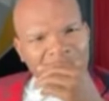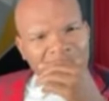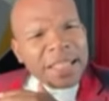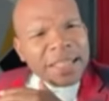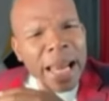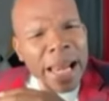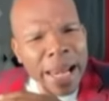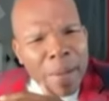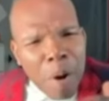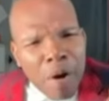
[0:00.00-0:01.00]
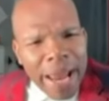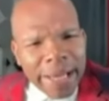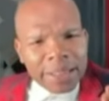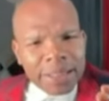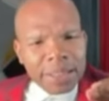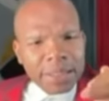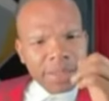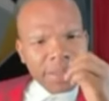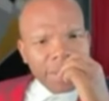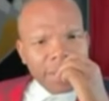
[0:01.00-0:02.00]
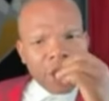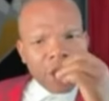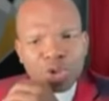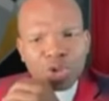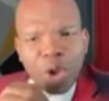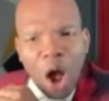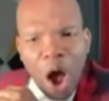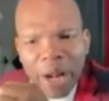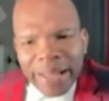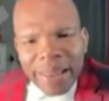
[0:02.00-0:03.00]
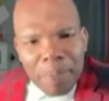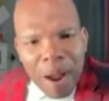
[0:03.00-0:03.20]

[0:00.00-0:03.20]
It is deliberate. Stalling the